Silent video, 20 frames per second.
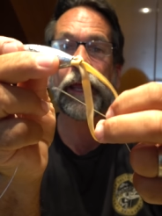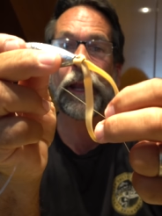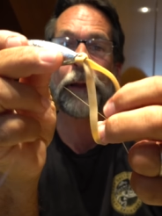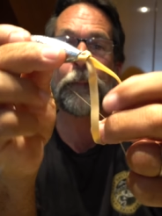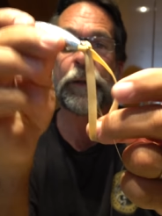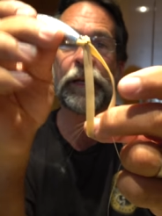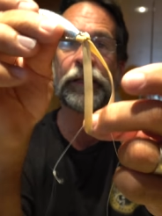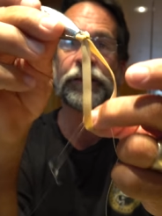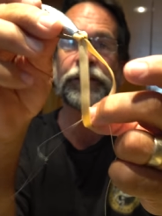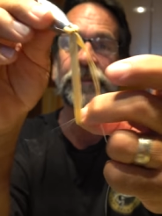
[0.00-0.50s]
And
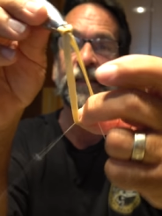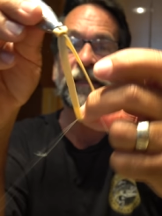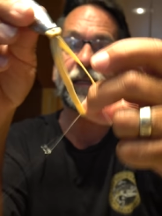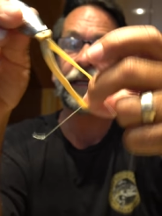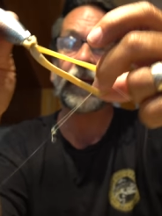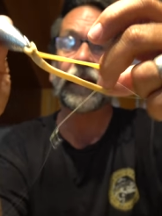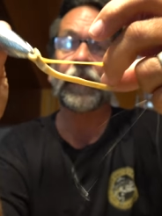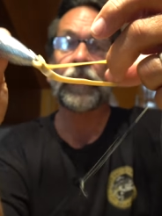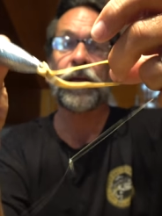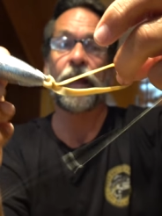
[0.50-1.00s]
I'm going to
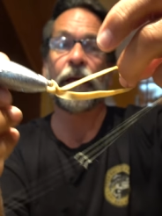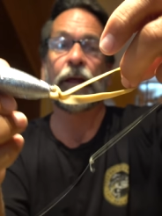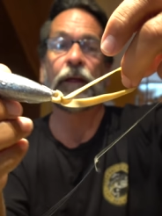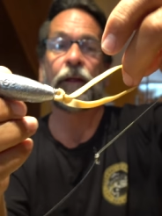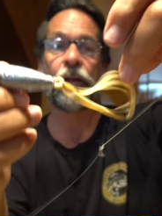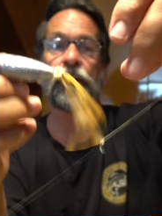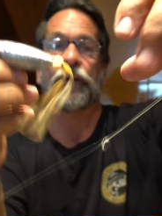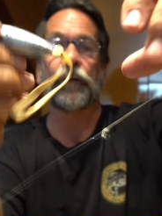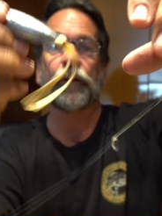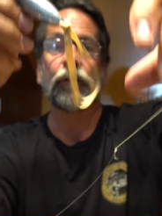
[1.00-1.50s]
stick
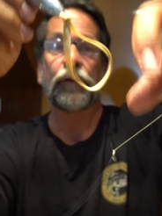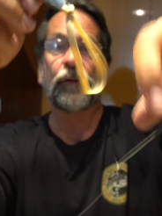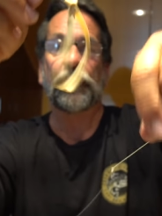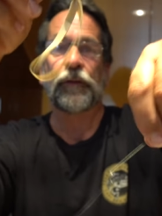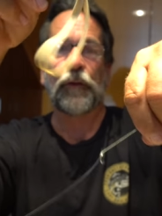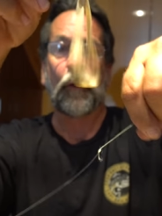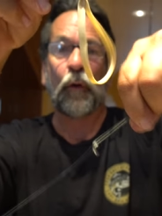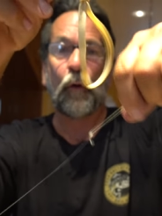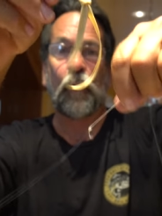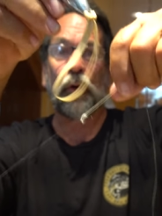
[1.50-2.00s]

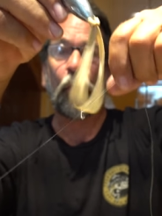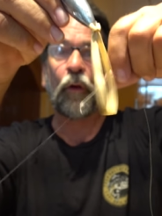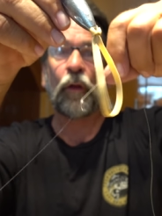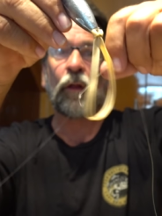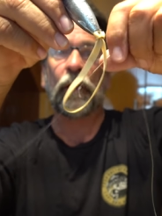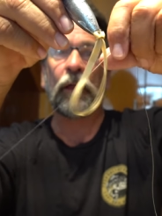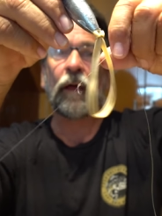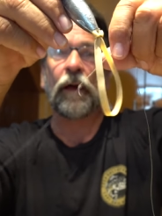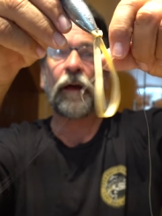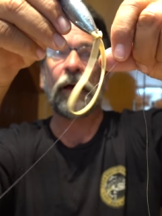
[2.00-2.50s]
the
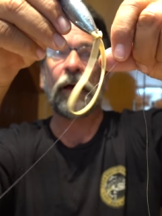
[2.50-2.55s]
hole